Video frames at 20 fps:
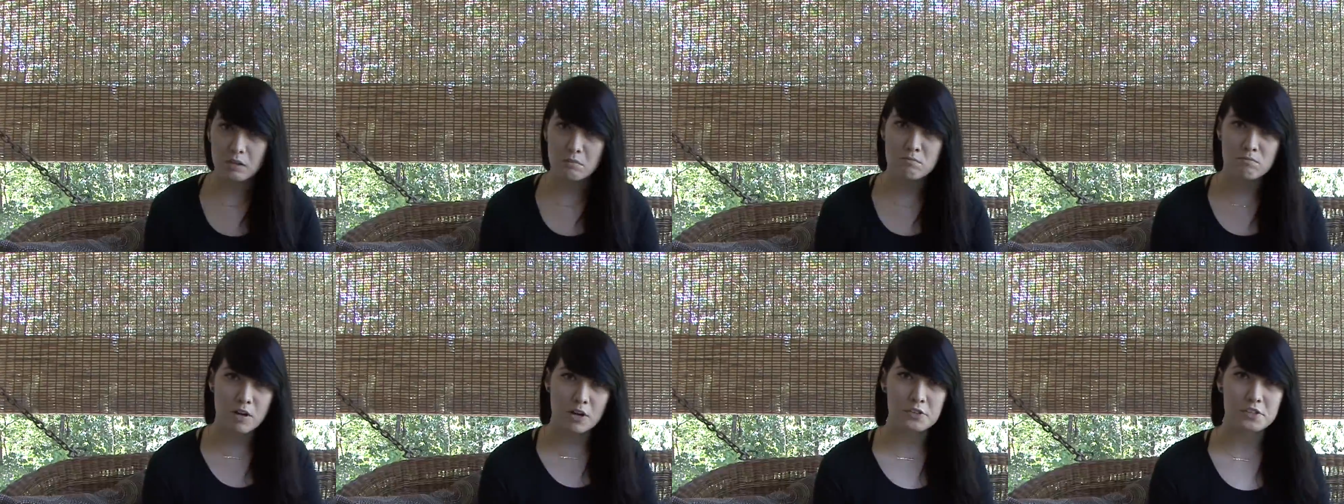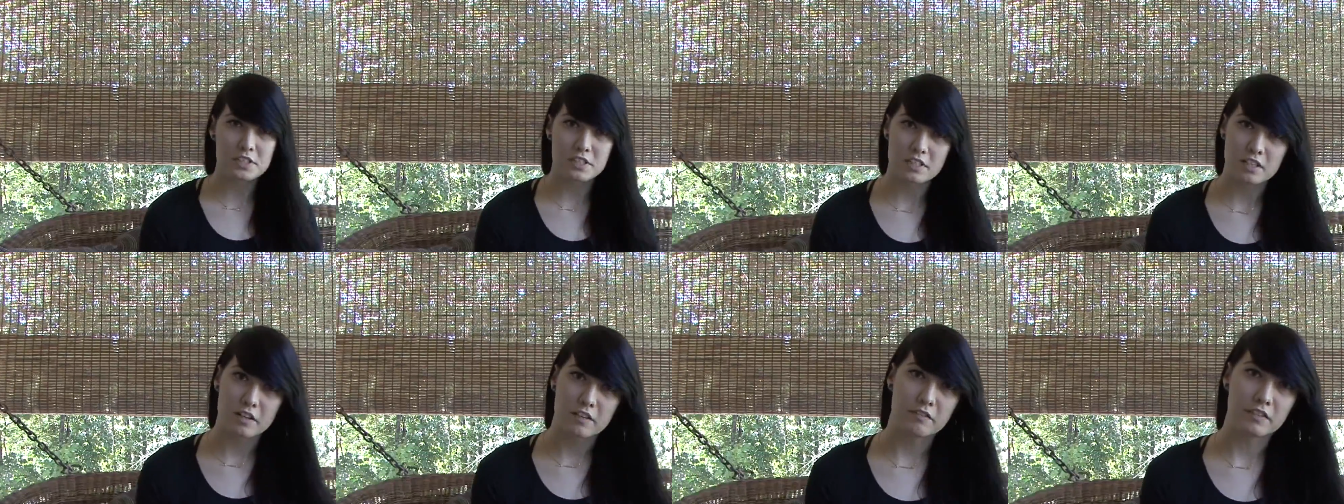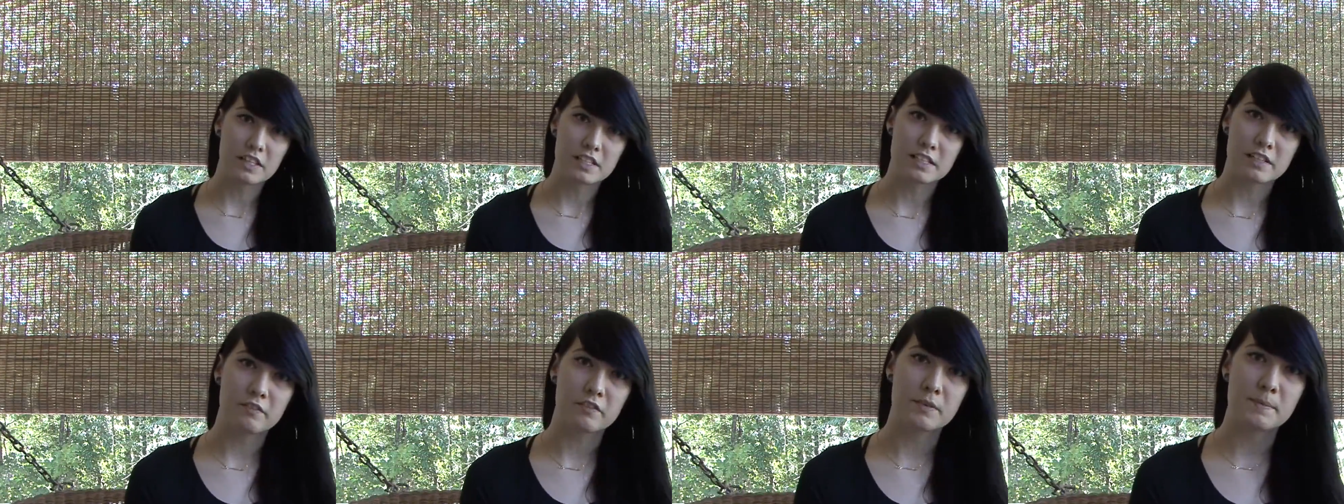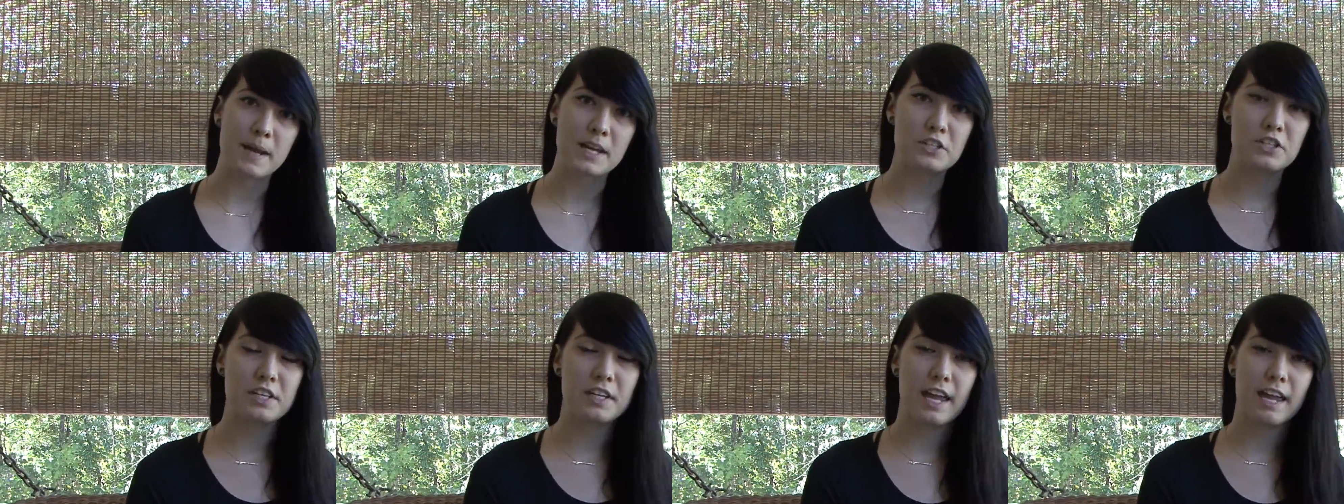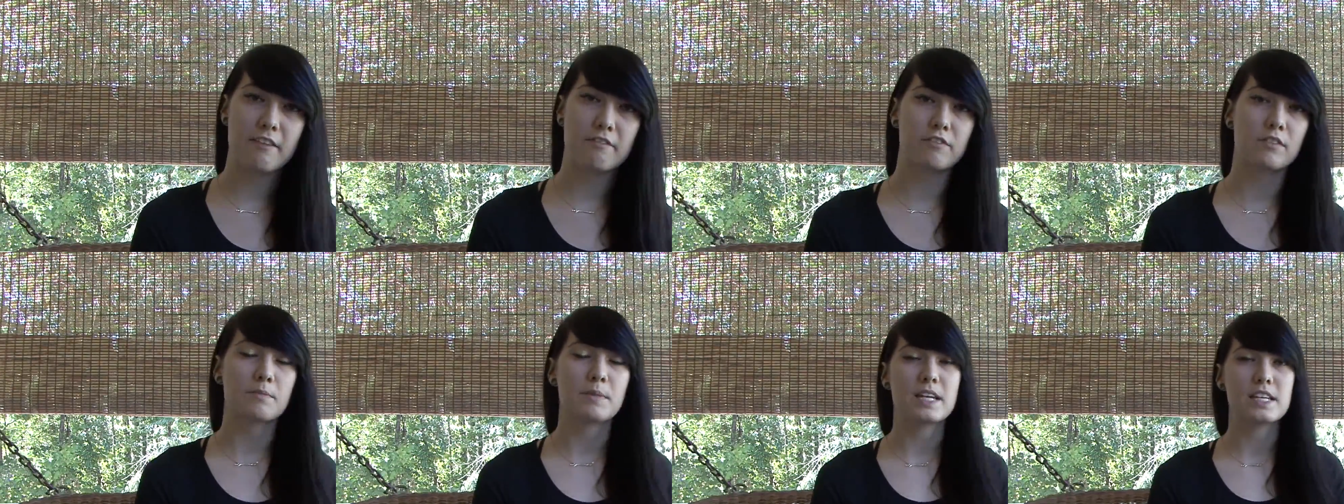Most of this information
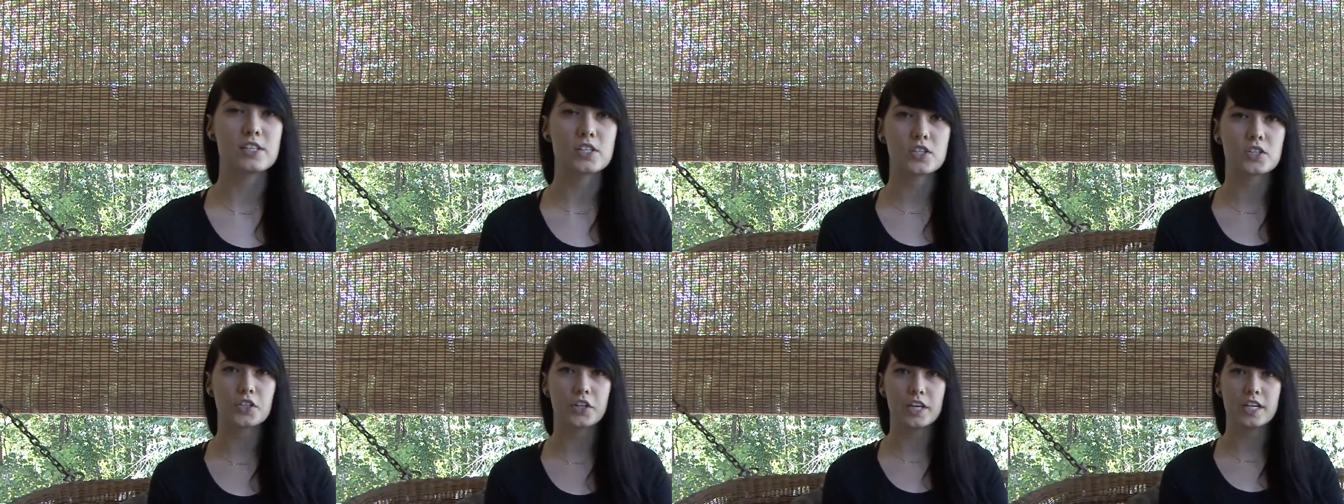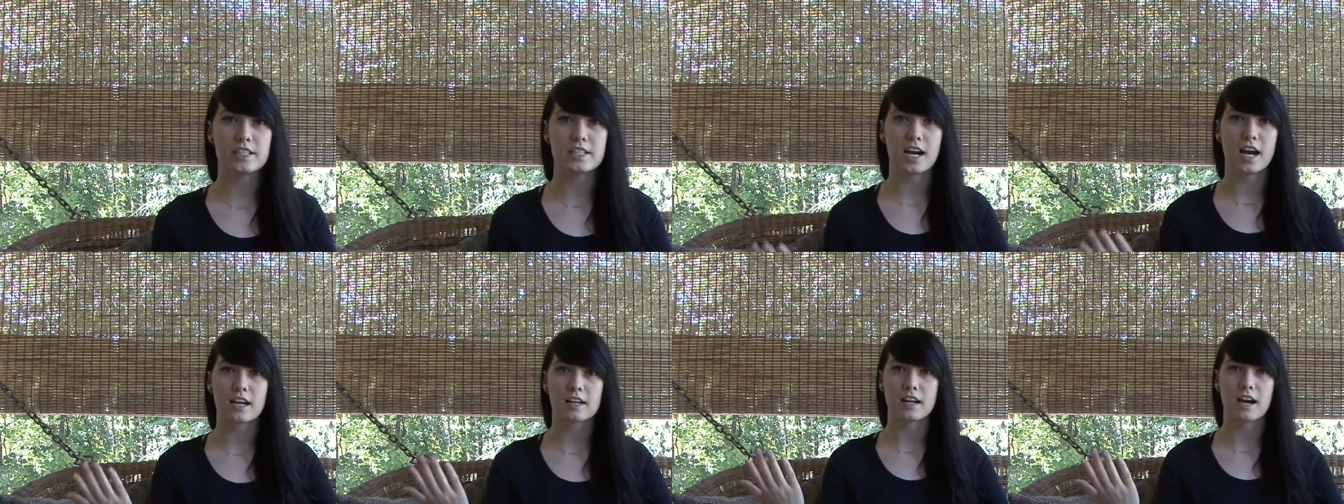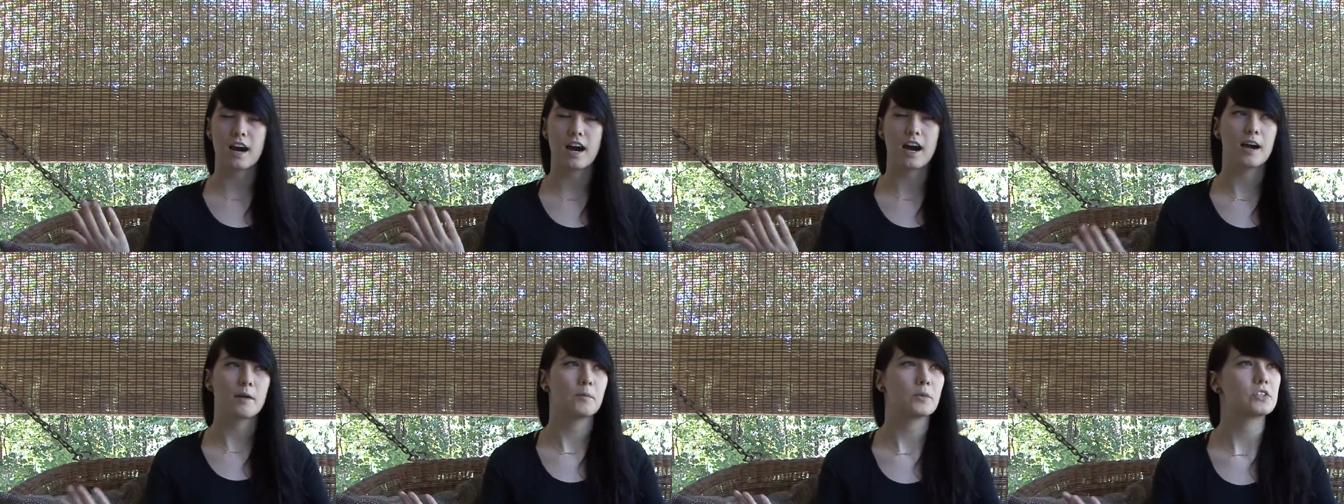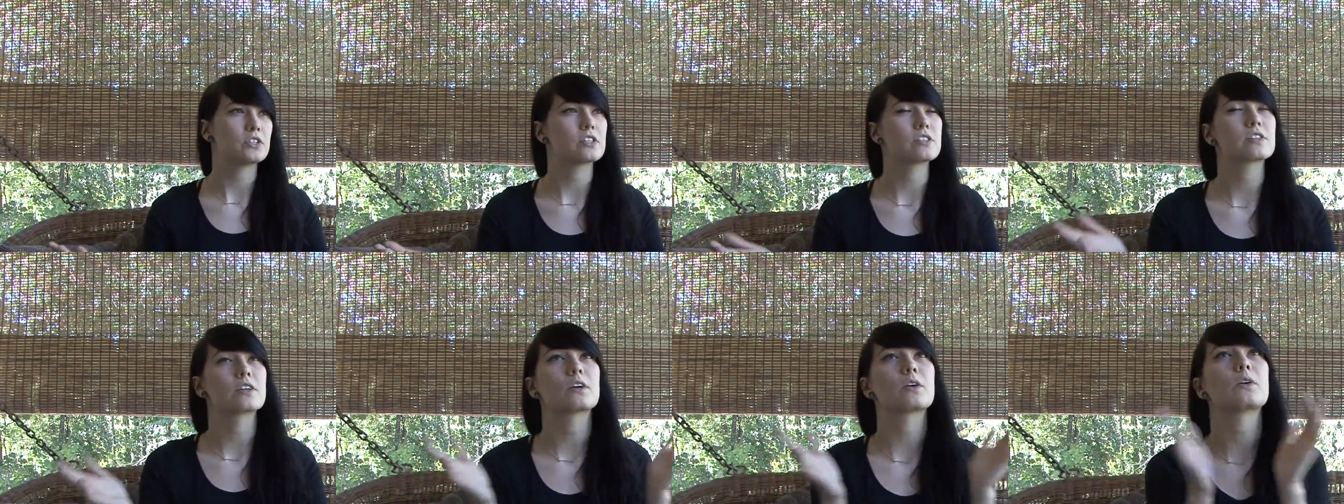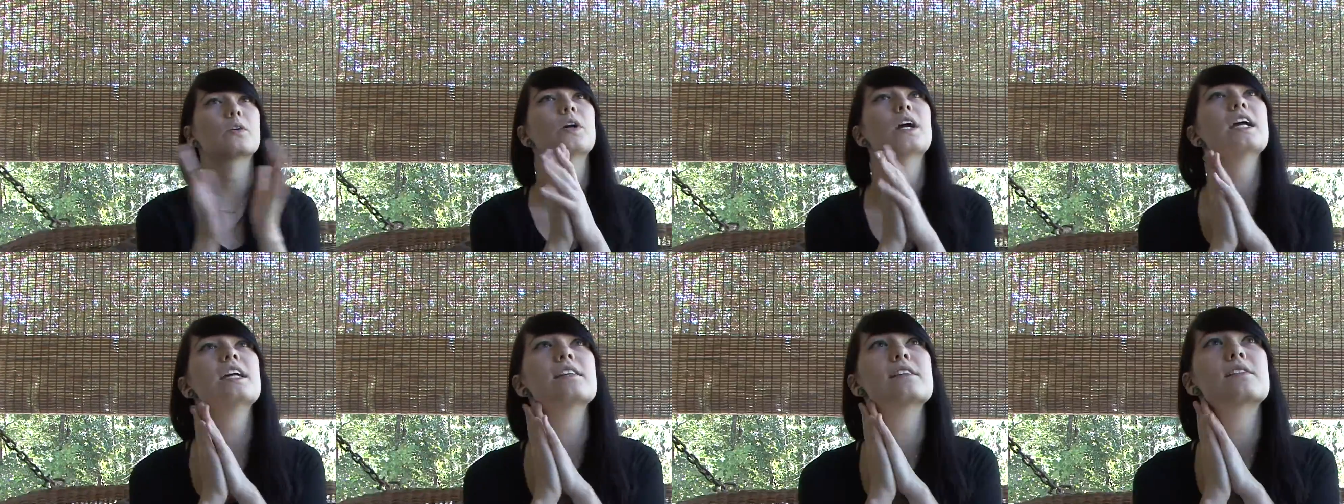came from history.com, which is a
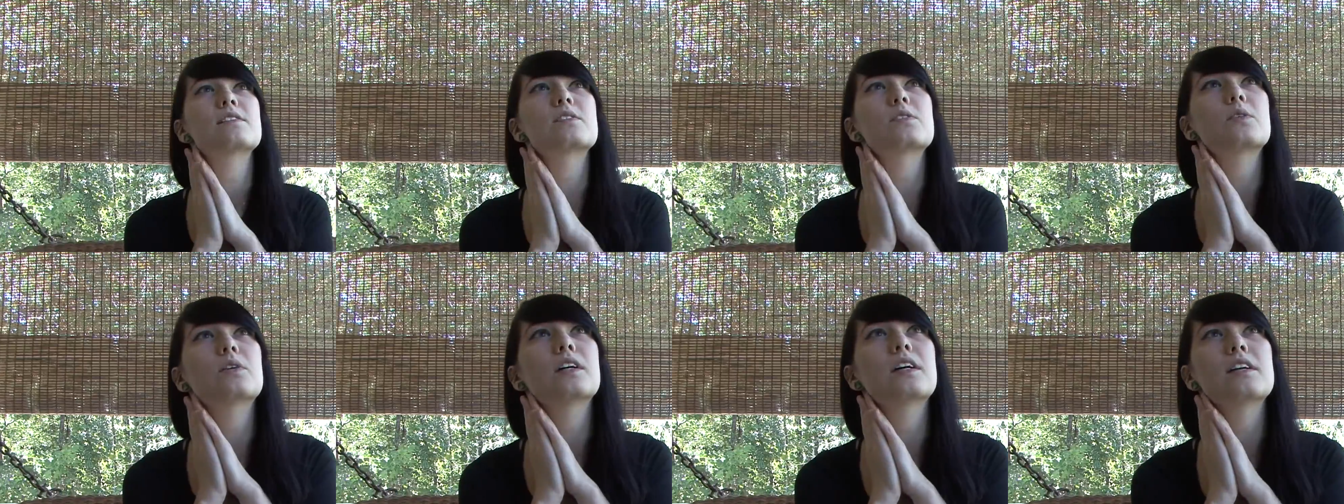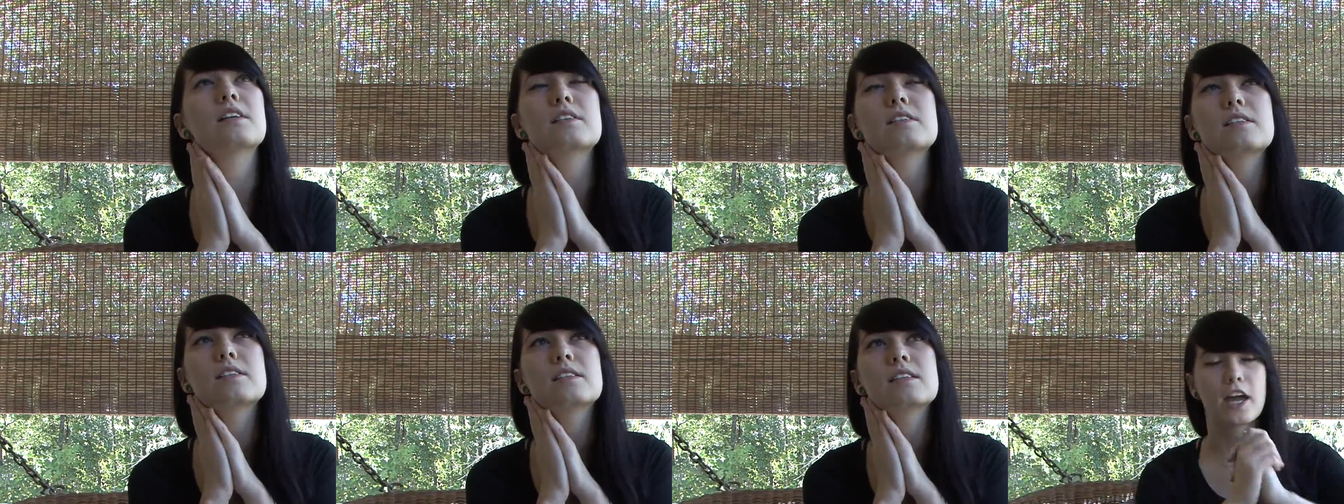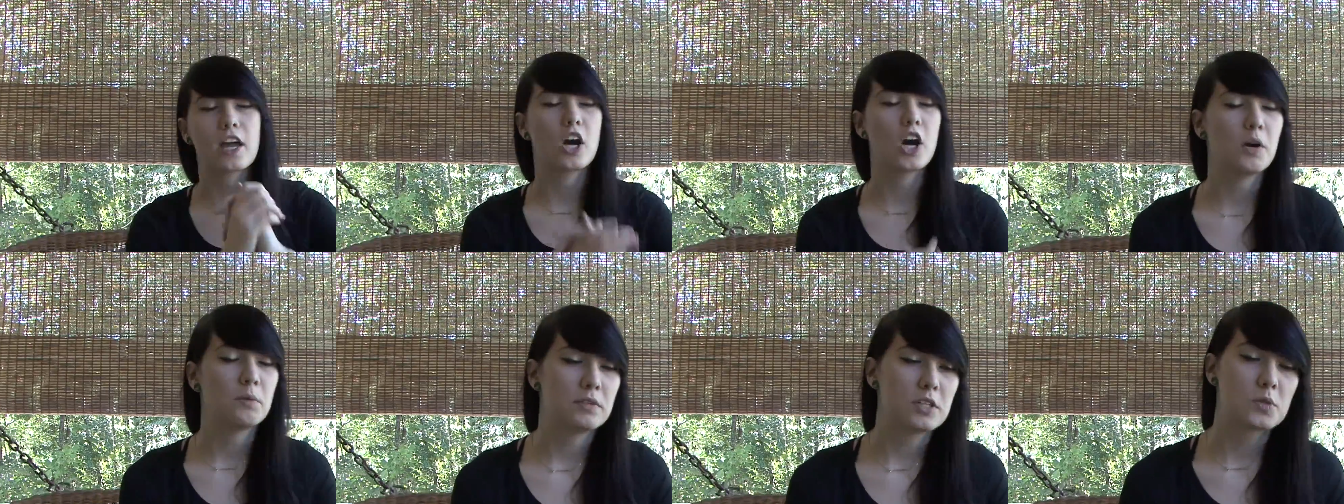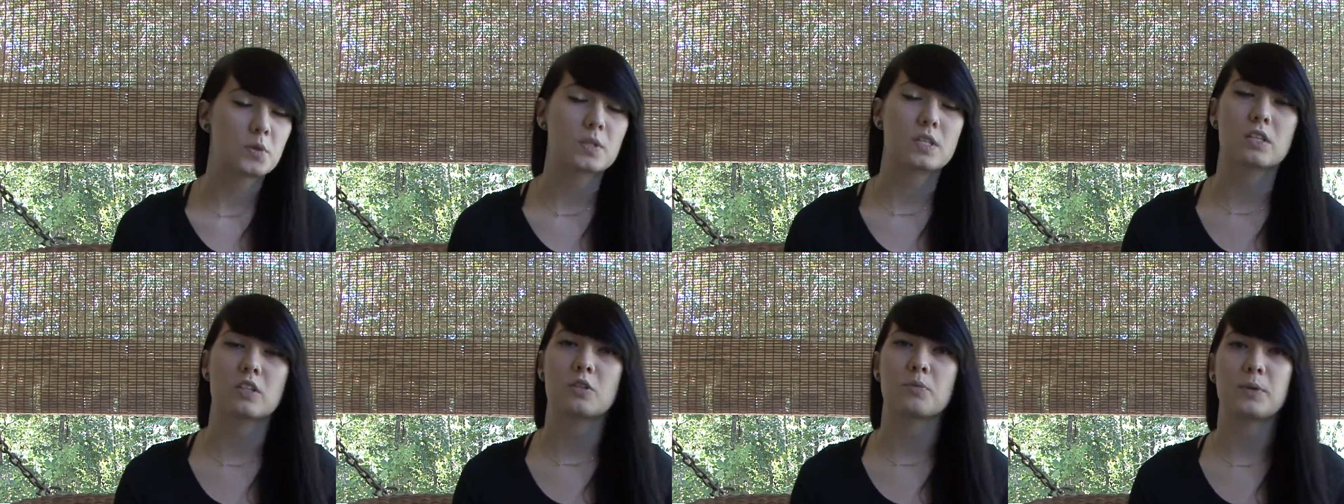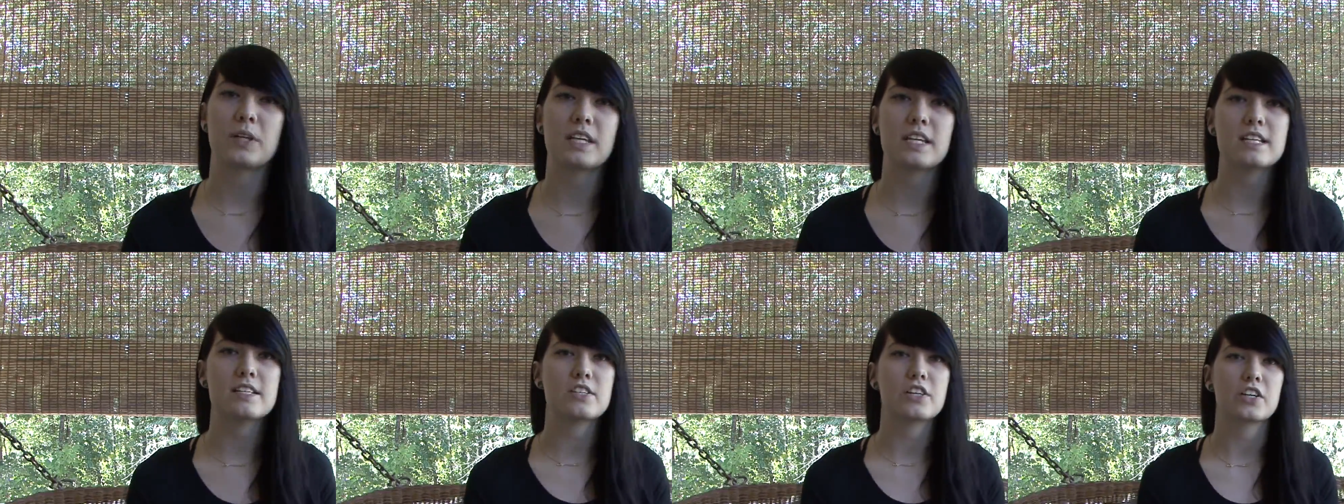great source. I hope this was a little
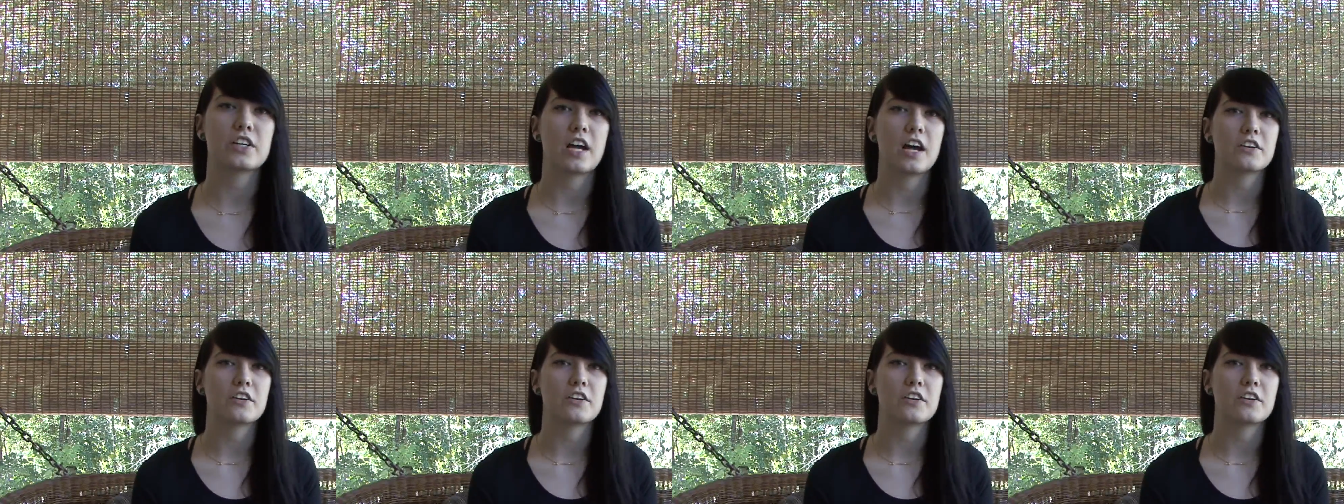bit easier to